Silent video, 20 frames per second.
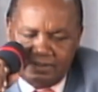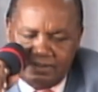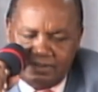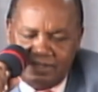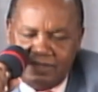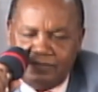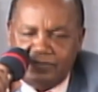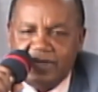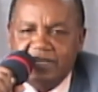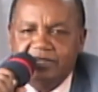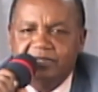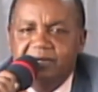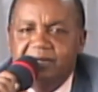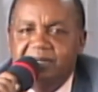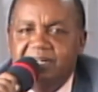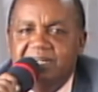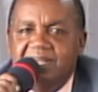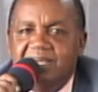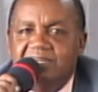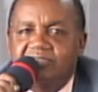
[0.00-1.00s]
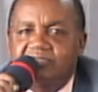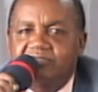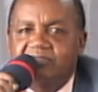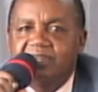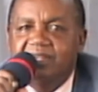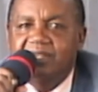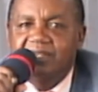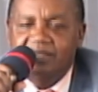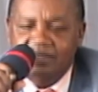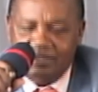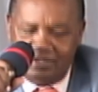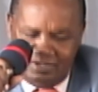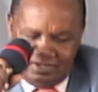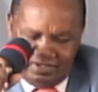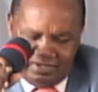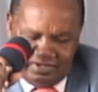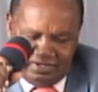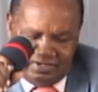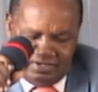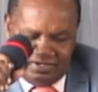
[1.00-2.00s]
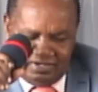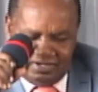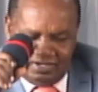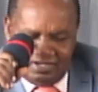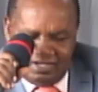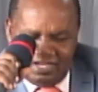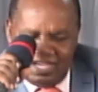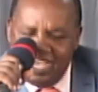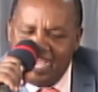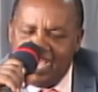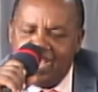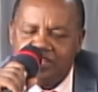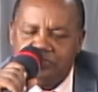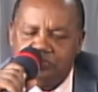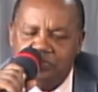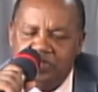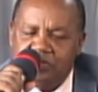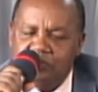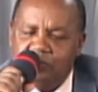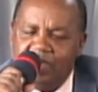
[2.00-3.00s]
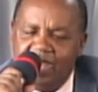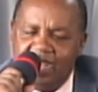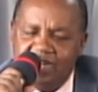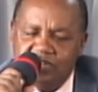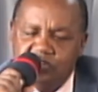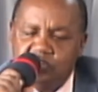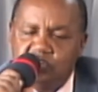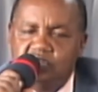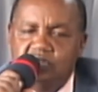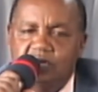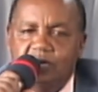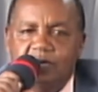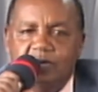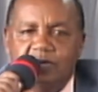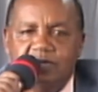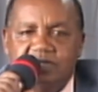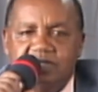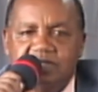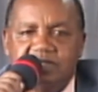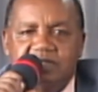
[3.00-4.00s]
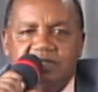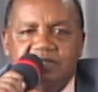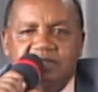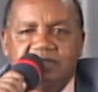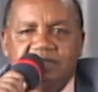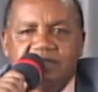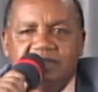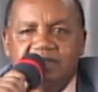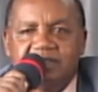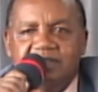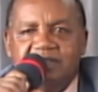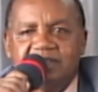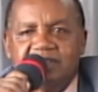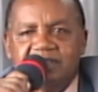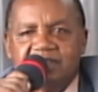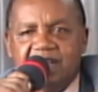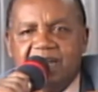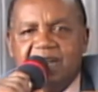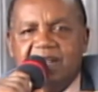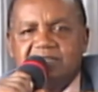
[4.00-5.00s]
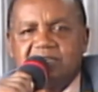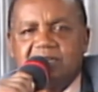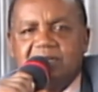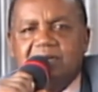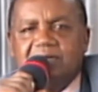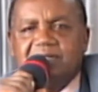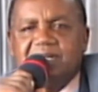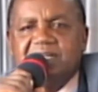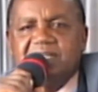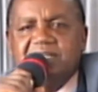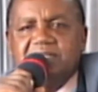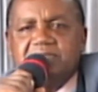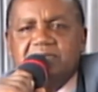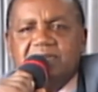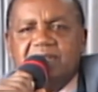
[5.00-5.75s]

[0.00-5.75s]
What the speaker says: The fashion industry has been one source that has gotten into the